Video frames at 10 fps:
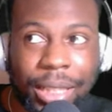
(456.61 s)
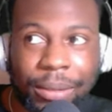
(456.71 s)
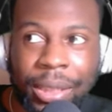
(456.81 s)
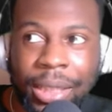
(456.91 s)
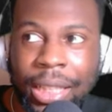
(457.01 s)

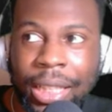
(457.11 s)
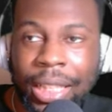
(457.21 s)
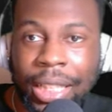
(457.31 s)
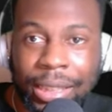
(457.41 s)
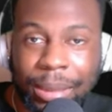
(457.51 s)
ever
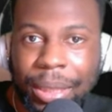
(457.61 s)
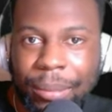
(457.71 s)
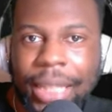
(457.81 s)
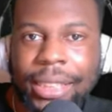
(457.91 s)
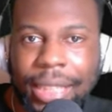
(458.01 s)
to be
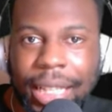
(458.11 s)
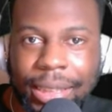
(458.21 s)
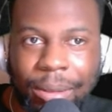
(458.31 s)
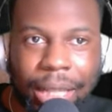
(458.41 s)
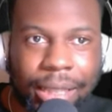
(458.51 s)
mainstays, right?